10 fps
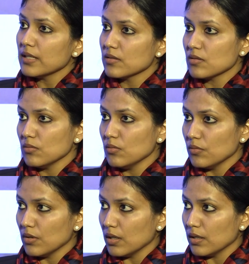has to
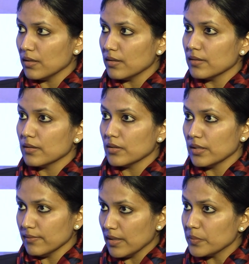
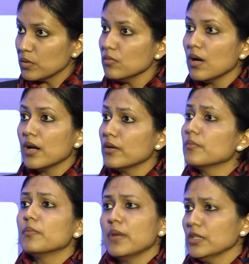live up to are
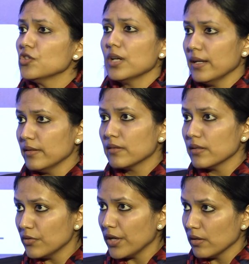much higher
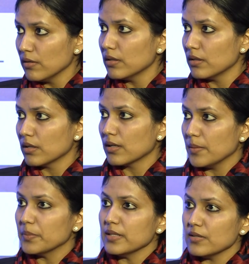than regular
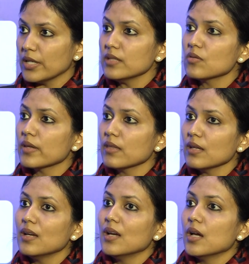companies, right? So I think